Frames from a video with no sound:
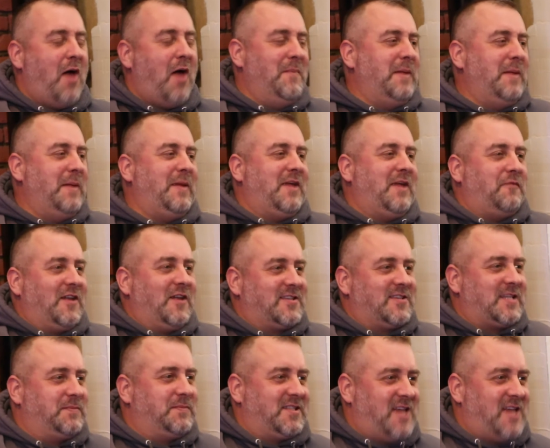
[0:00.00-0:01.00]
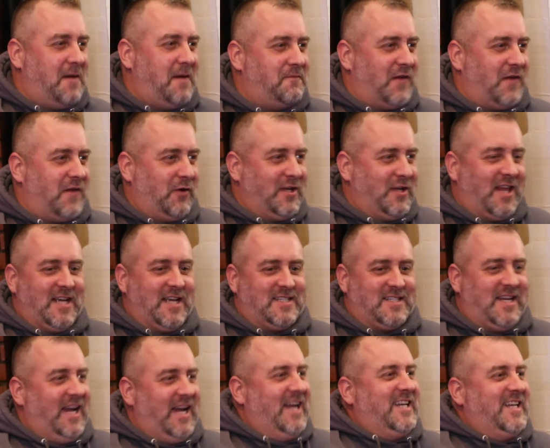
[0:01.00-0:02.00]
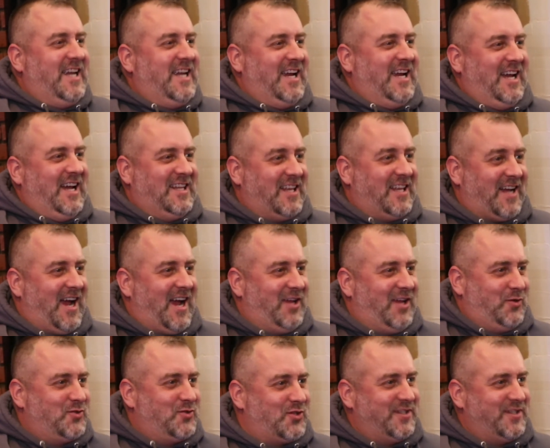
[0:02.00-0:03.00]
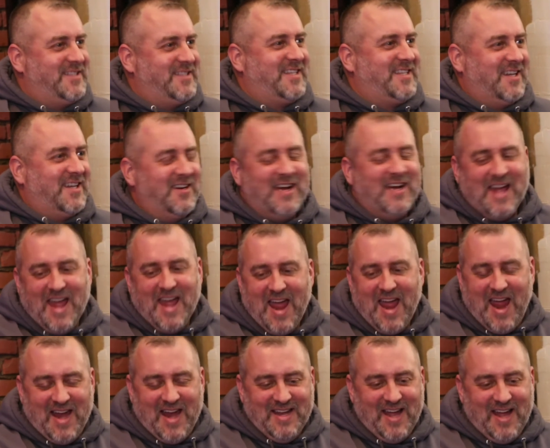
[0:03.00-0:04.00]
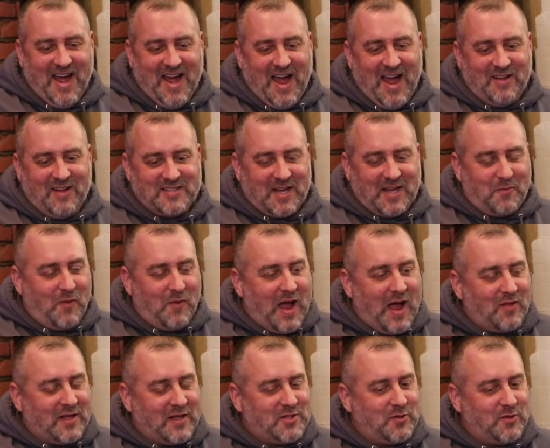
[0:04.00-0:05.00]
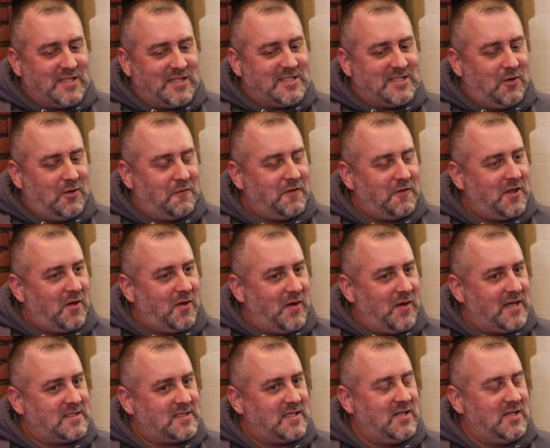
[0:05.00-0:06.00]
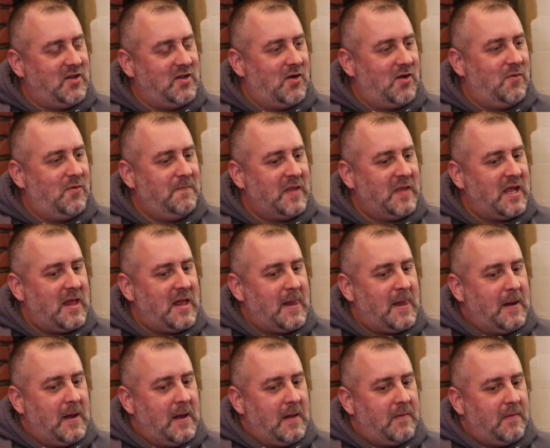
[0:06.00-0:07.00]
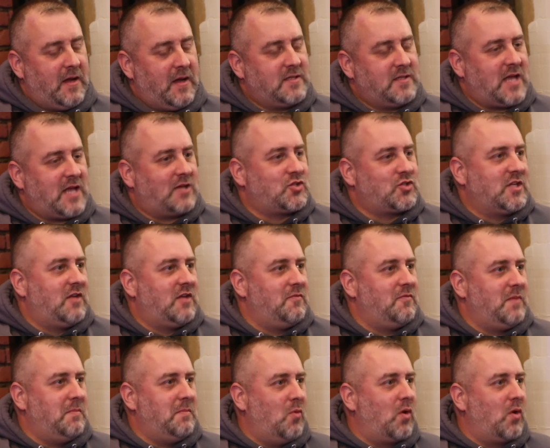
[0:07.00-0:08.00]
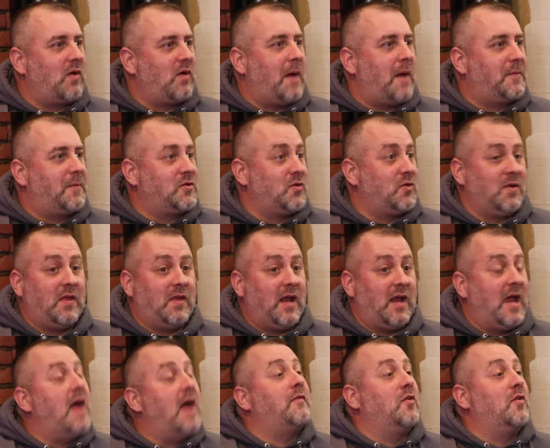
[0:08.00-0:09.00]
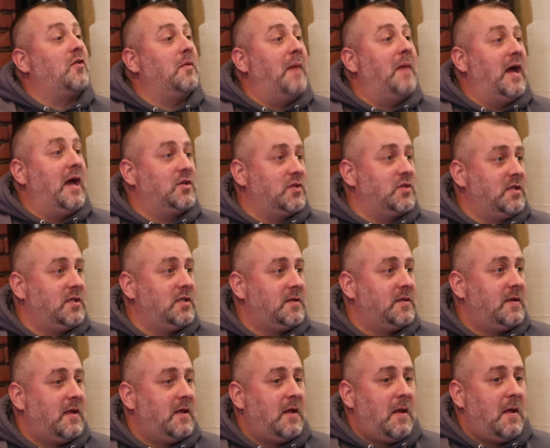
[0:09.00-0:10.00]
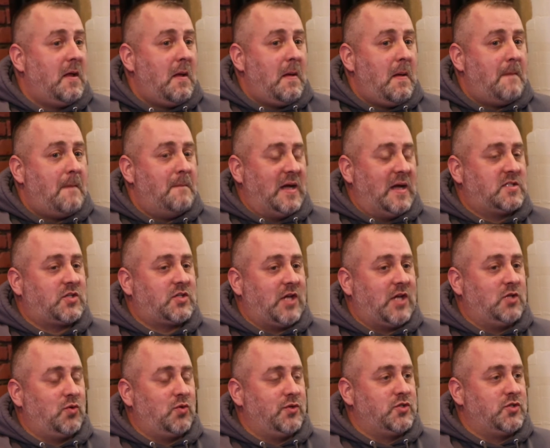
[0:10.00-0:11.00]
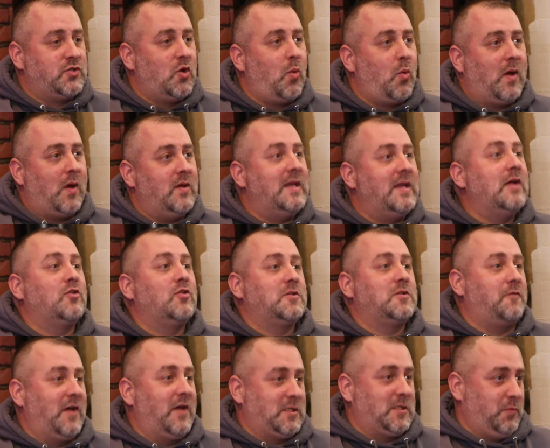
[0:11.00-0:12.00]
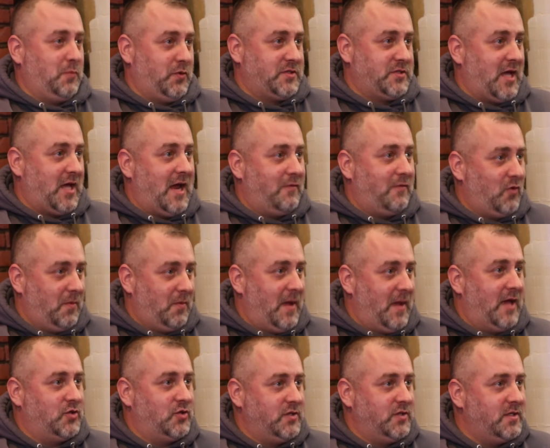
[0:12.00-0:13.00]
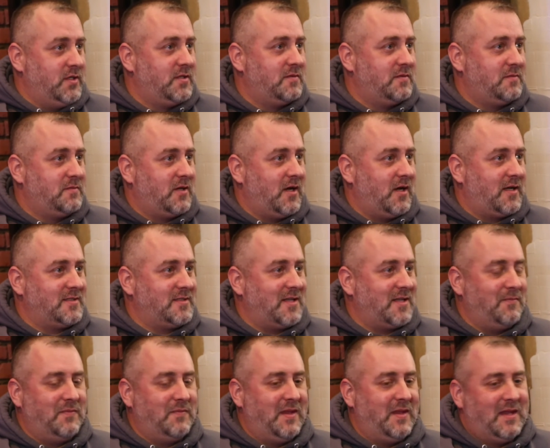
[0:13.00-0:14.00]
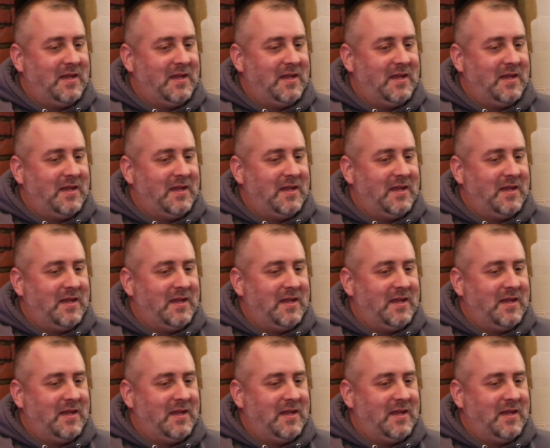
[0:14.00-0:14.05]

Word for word: uh, maybe he fell asleep to Tom Ferry last yeah. night, you know, like I usually do. And uh, I was like, wow, like, do I still feel that way? I said, you know, it's actually given me more opportunity than I ever imagined. My schedule is nowhere near as flexible as I ever imagined because I'm